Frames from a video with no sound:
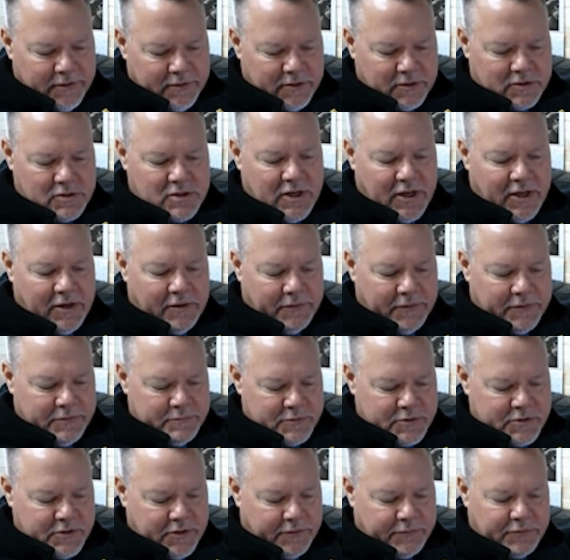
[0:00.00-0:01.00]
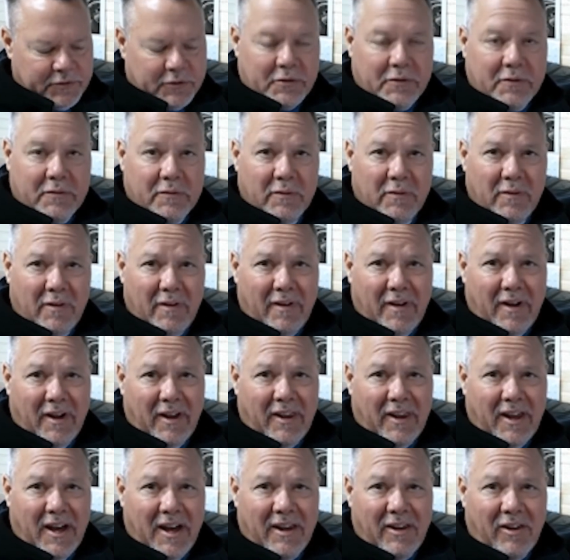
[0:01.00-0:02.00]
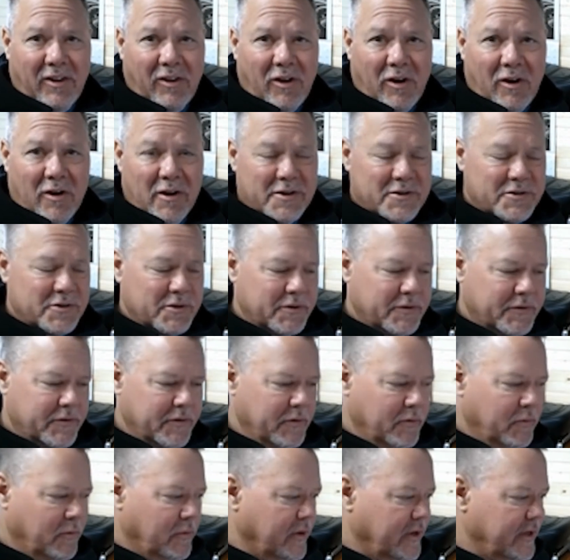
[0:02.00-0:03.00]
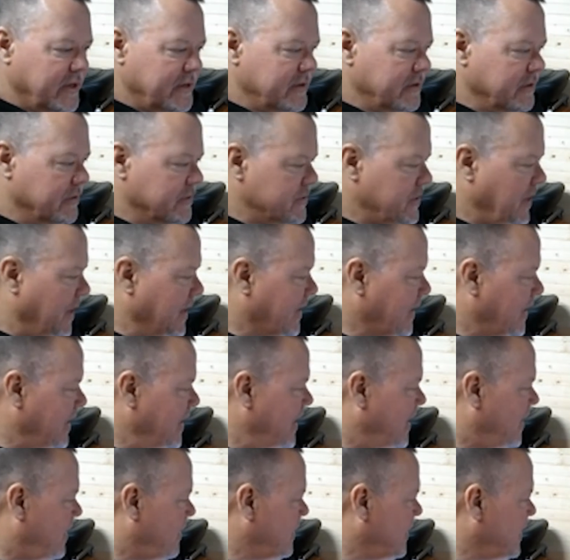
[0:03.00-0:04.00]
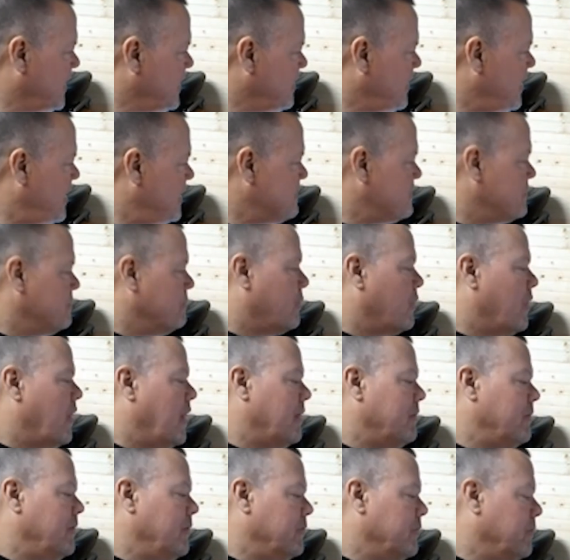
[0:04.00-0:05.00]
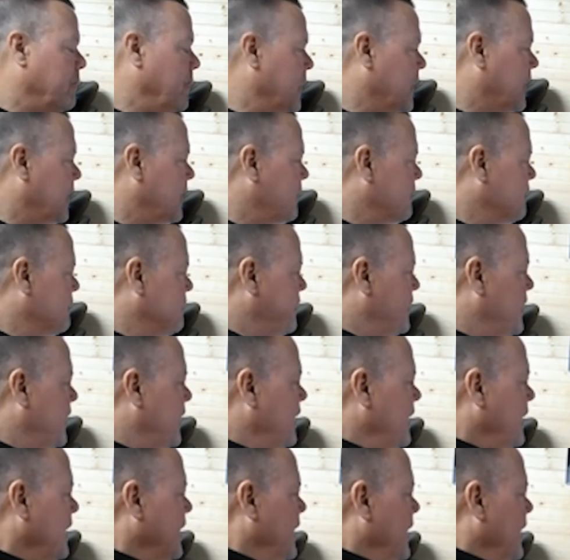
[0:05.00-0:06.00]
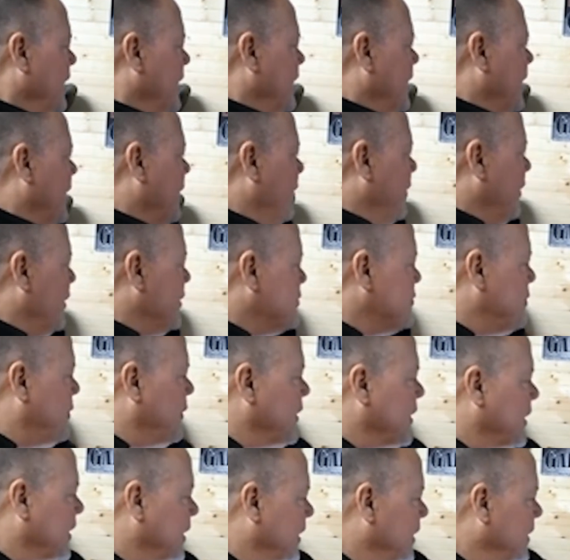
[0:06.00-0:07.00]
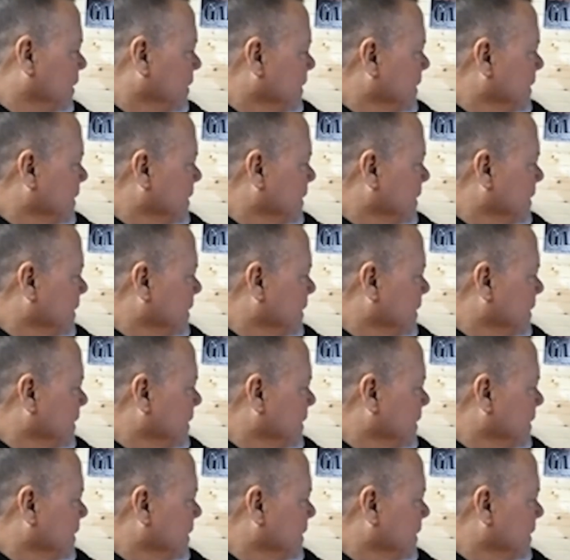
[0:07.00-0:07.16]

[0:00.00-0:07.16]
channel themselves are a lot larger than what you're taking out, and you have some problems making it fit. That one looks pretty good.